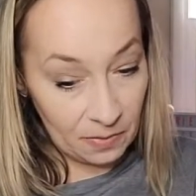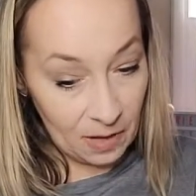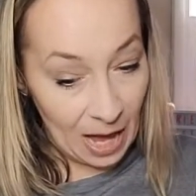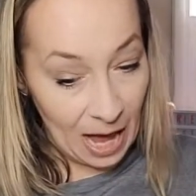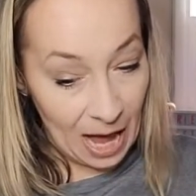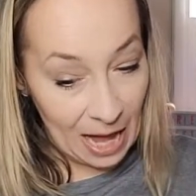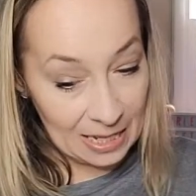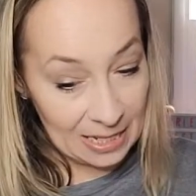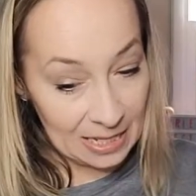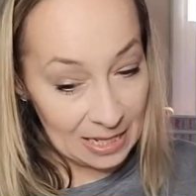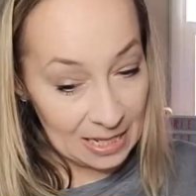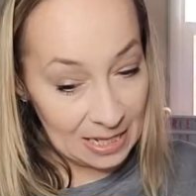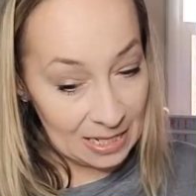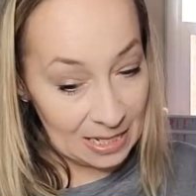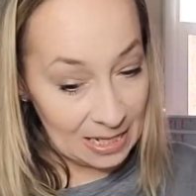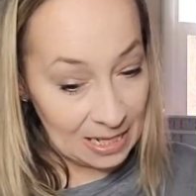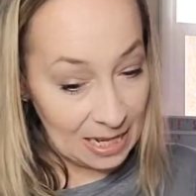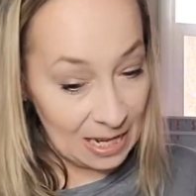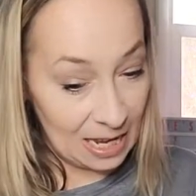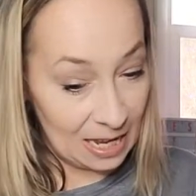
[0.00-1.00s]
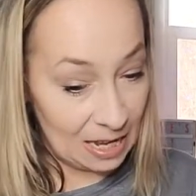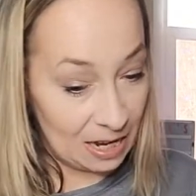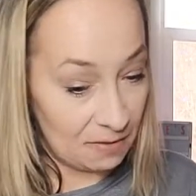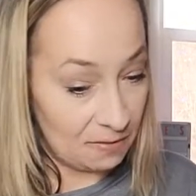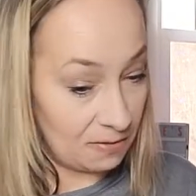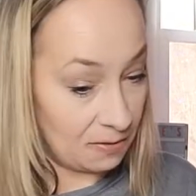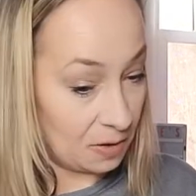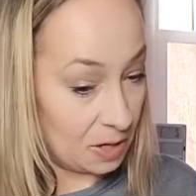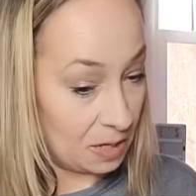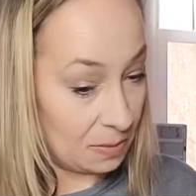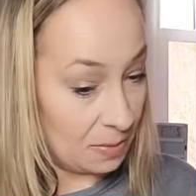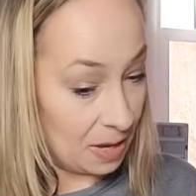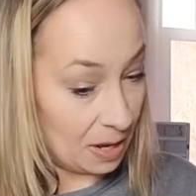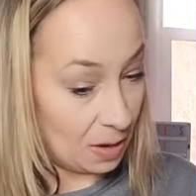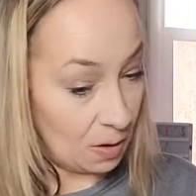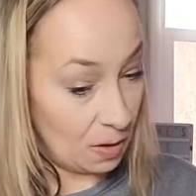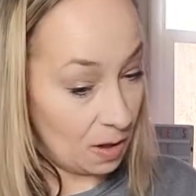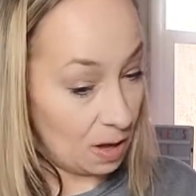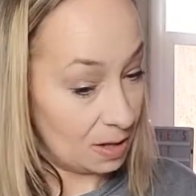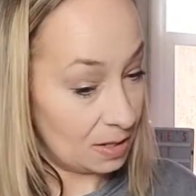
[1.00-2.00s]
I did get friend
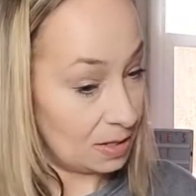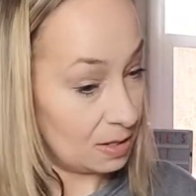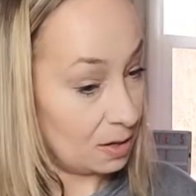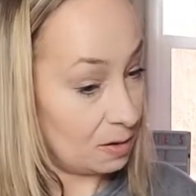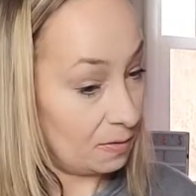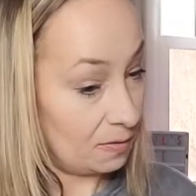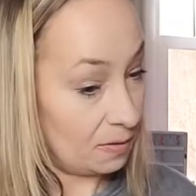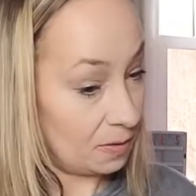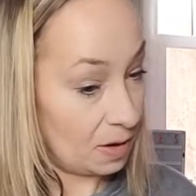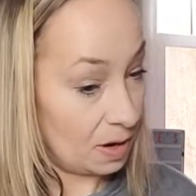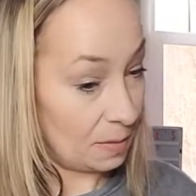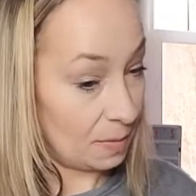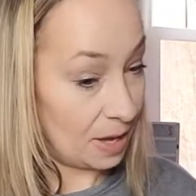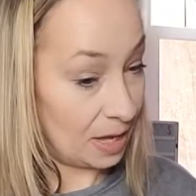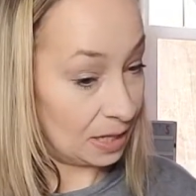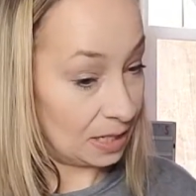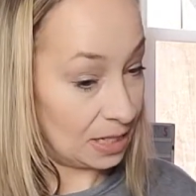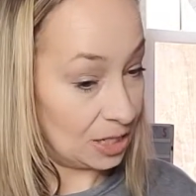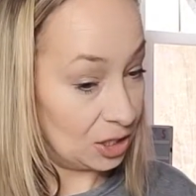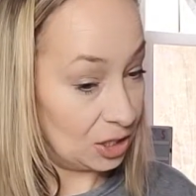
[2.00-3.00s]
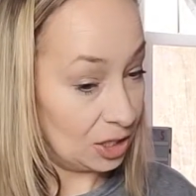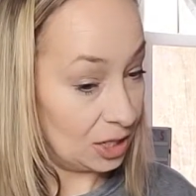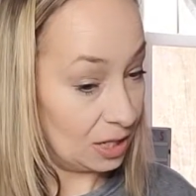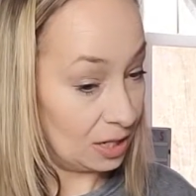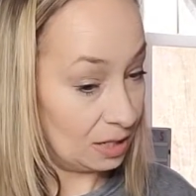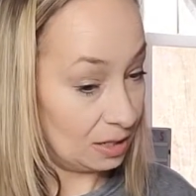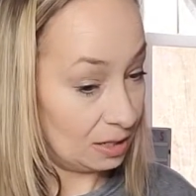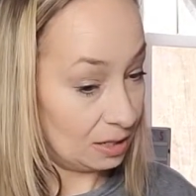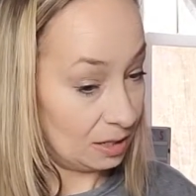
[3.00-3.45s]
mail also from Alicia,